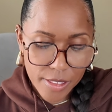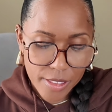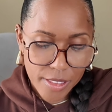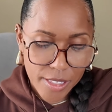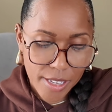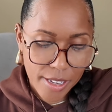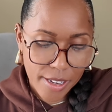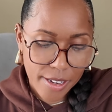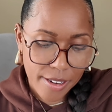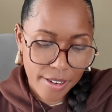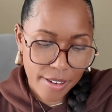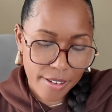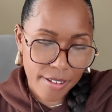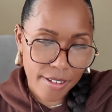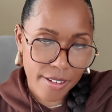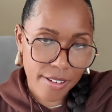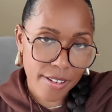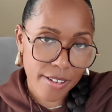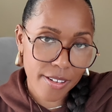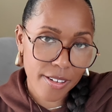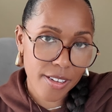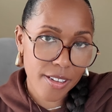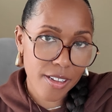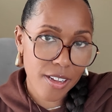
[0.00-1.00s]

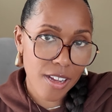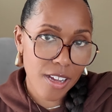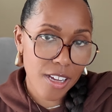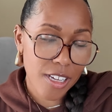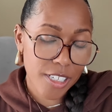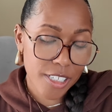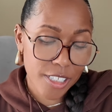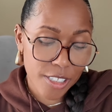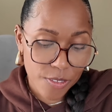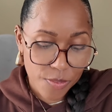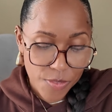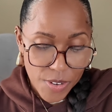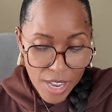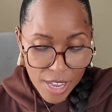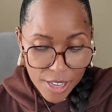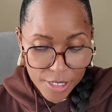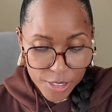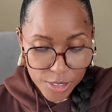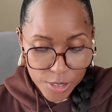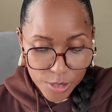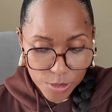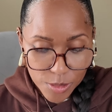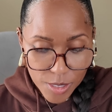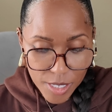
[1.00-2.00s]
They're a good
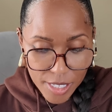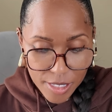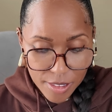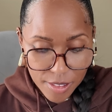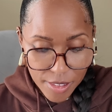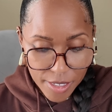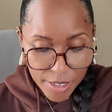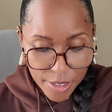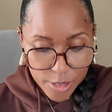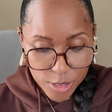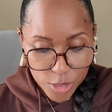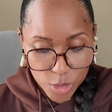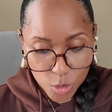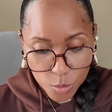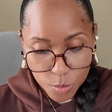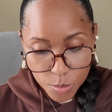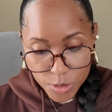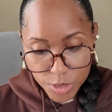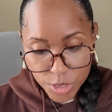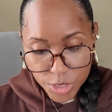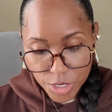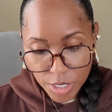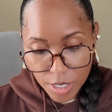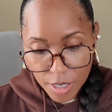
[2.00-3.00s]
value and they're
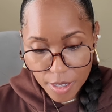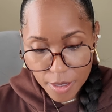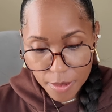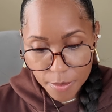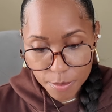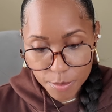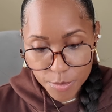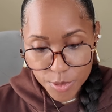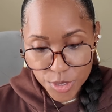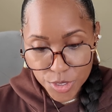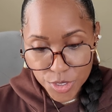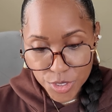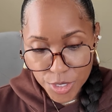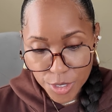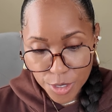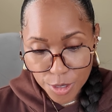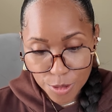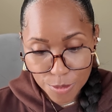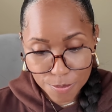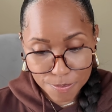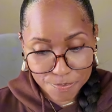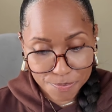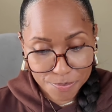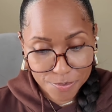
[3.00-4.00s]
super sharp.
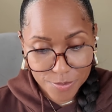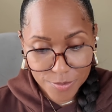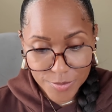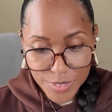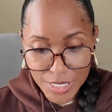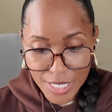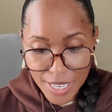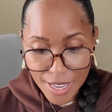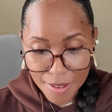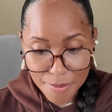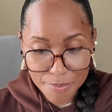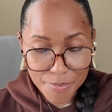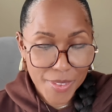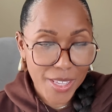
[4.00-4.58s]
So yeah,